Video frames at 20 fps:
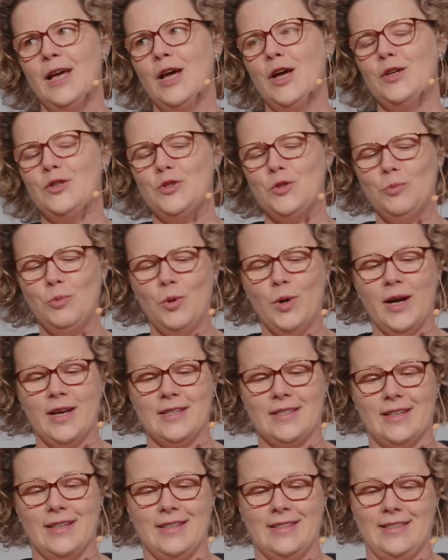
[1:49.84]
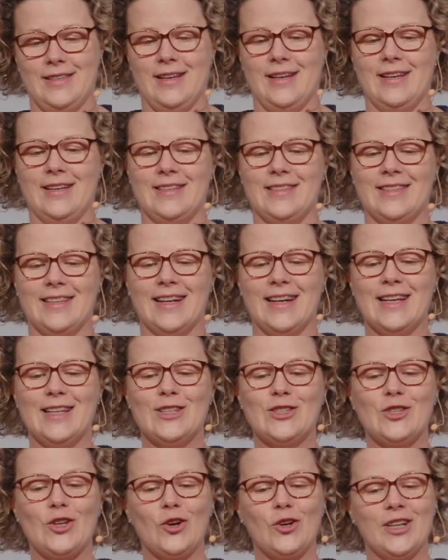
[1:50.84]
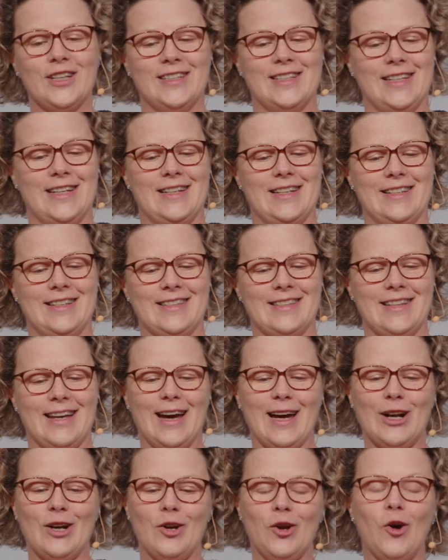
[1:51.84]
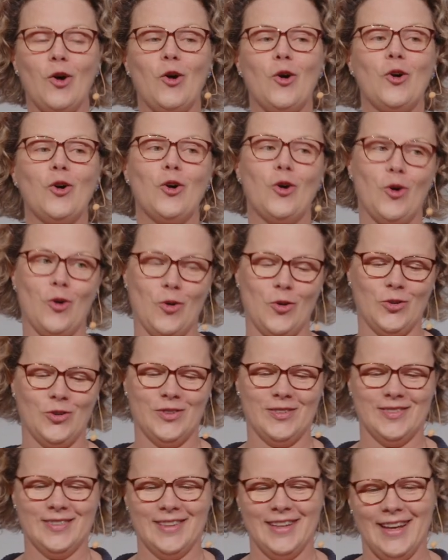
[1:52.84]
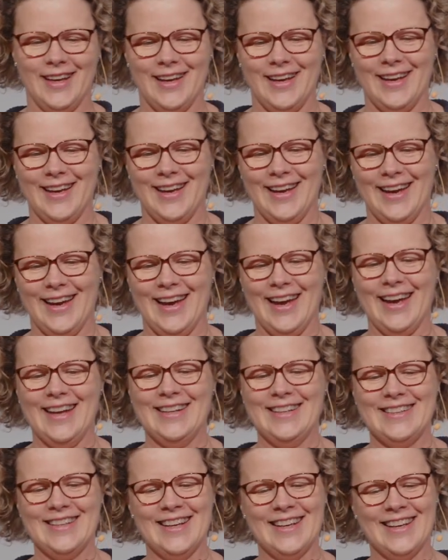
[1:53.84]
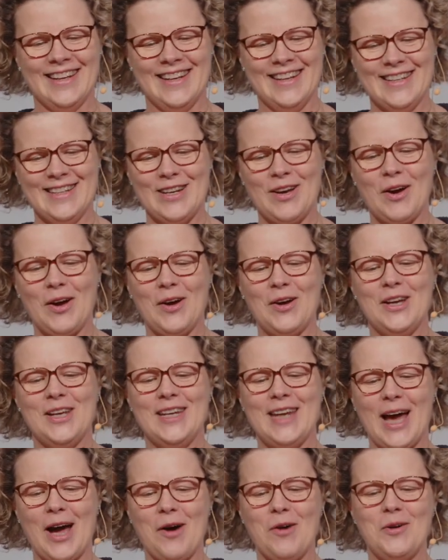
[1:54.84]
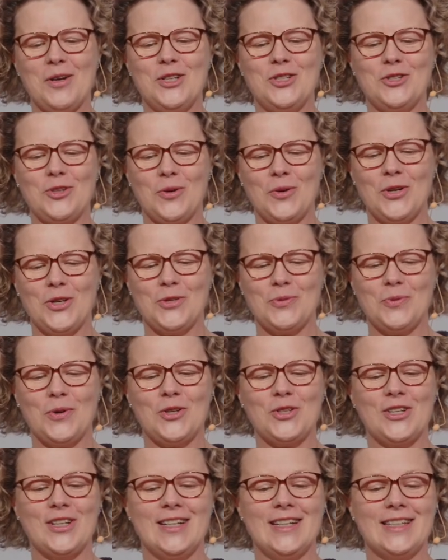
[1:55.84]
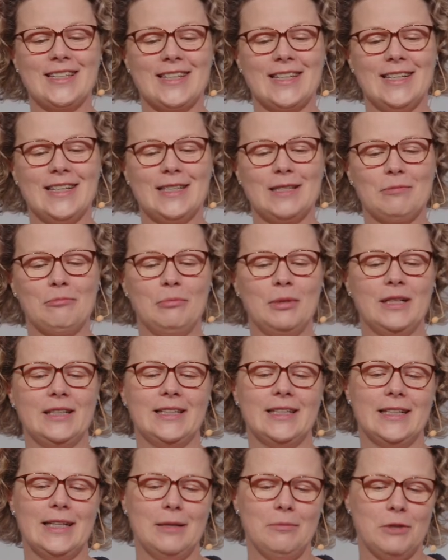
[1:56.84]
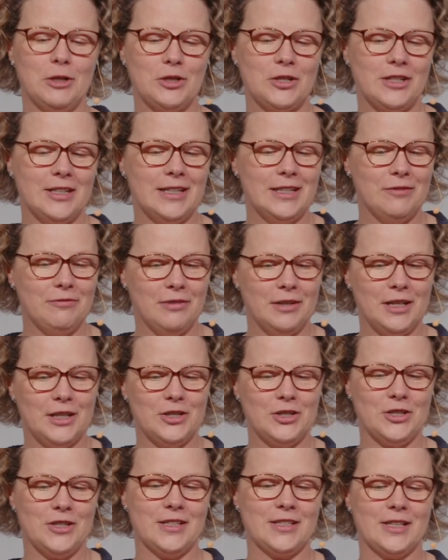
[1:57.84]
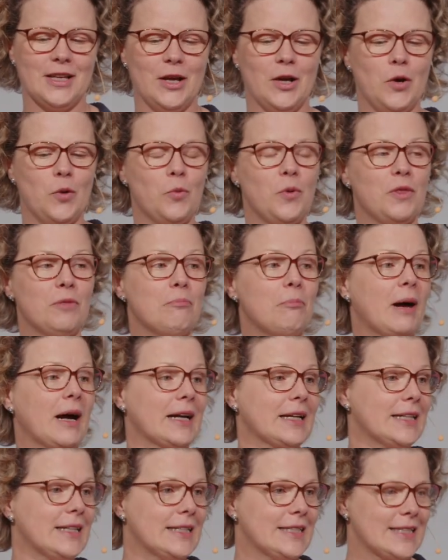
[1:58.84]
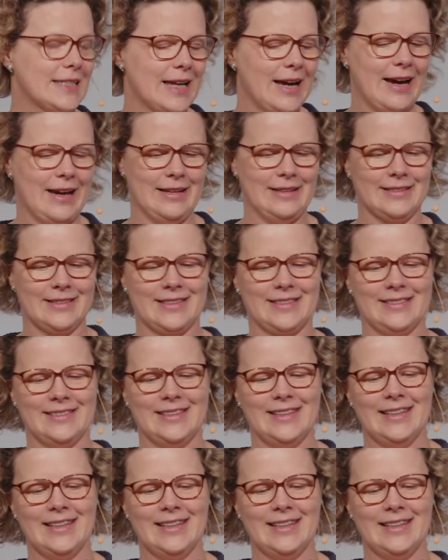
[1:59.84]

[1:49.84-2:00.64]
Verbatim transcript: Dubueze says that his soccer days are long gone and he now, he now enjoys watching his kids building imaginary villages with magnet tiles.